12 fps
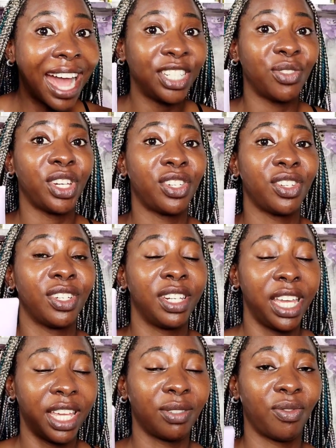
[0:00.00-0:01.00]

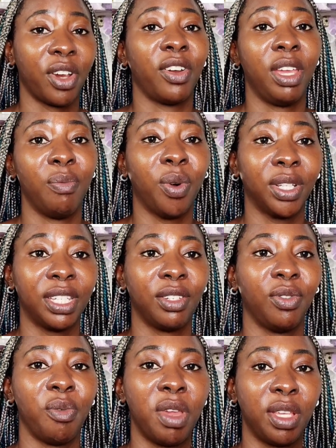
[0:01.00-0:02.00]
Hydration is very
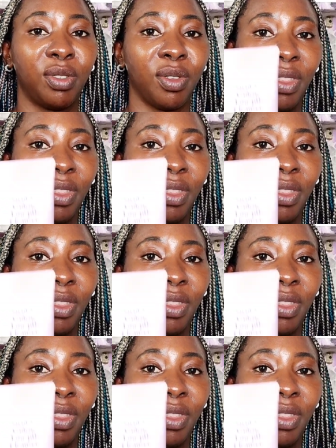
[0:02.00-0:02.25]
important for me.